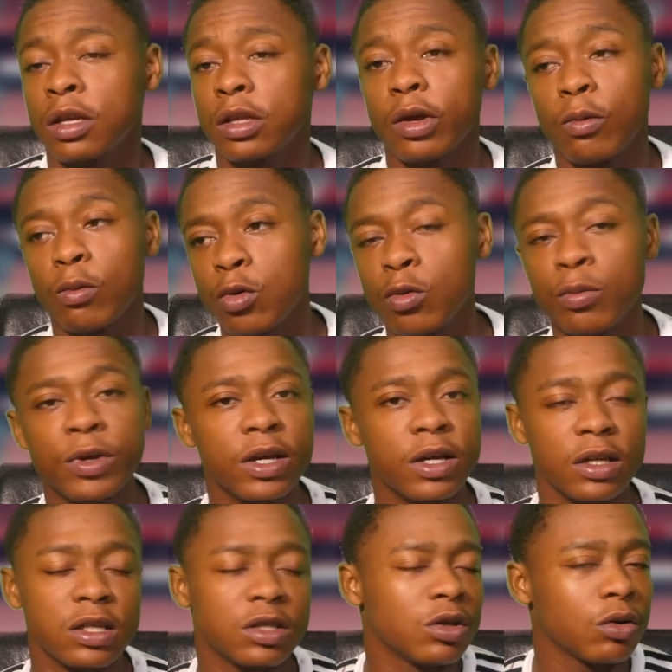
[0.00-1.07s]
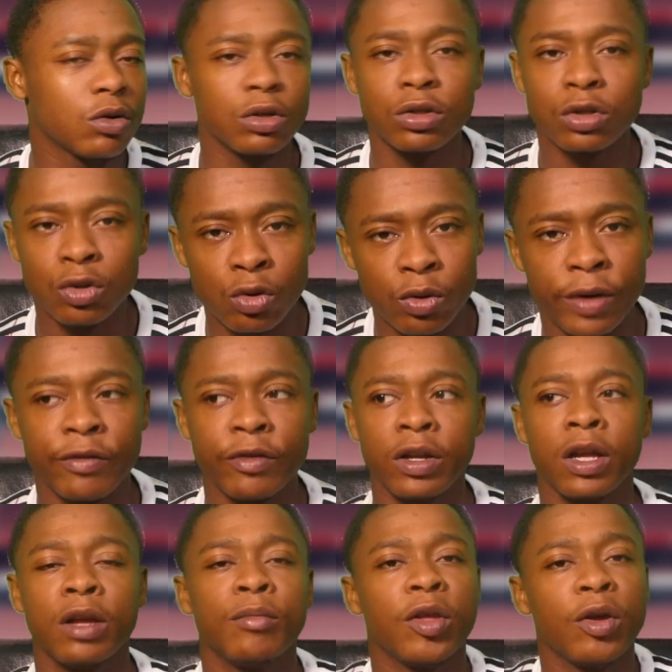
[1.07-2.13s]
There will be, he's not going to score every
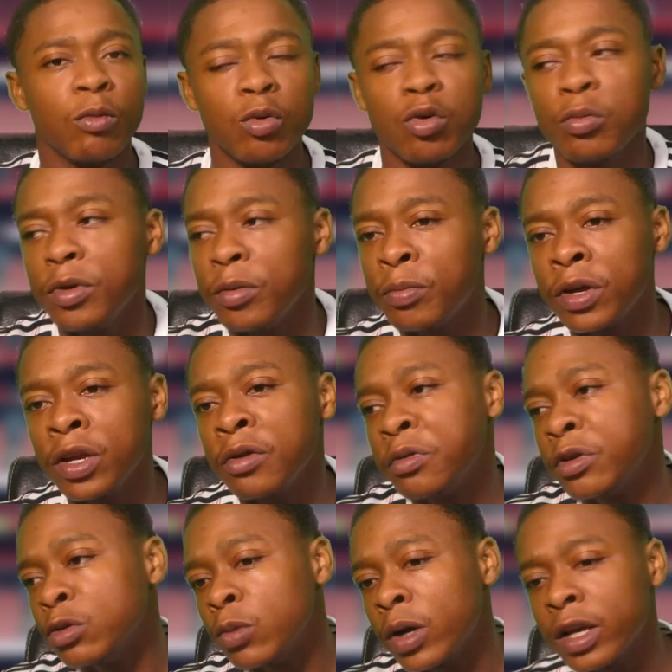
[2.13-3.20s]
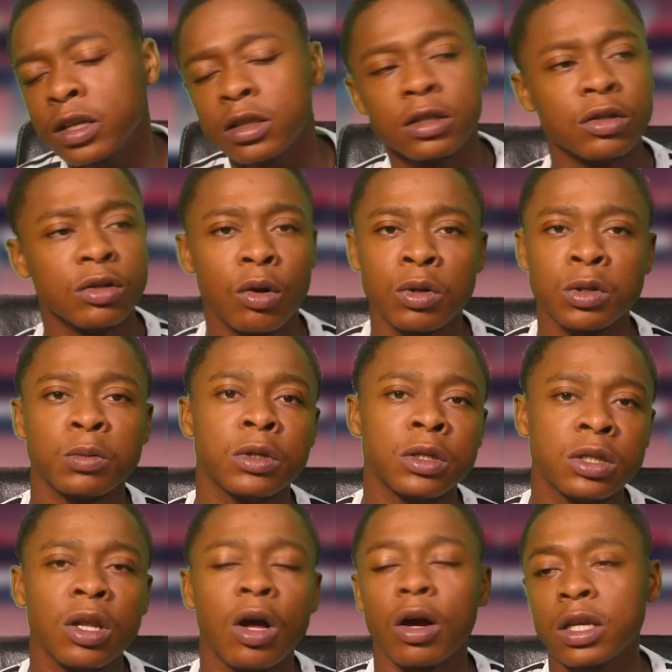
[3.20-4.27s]
game. There will be periods where, you know,
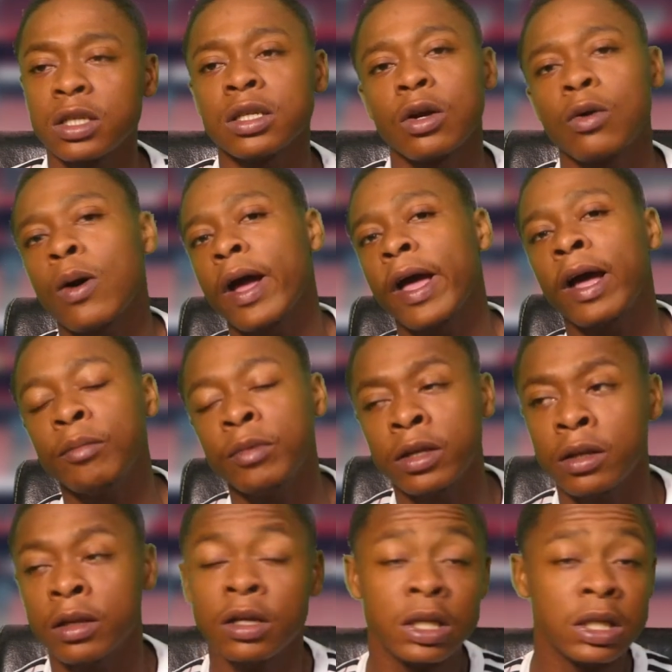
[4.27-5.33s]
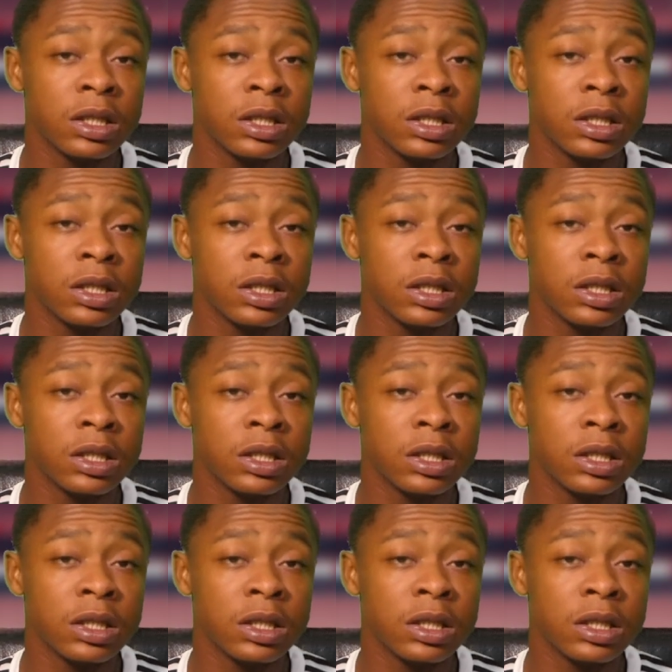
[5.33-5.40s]
his luck isn't quite happening.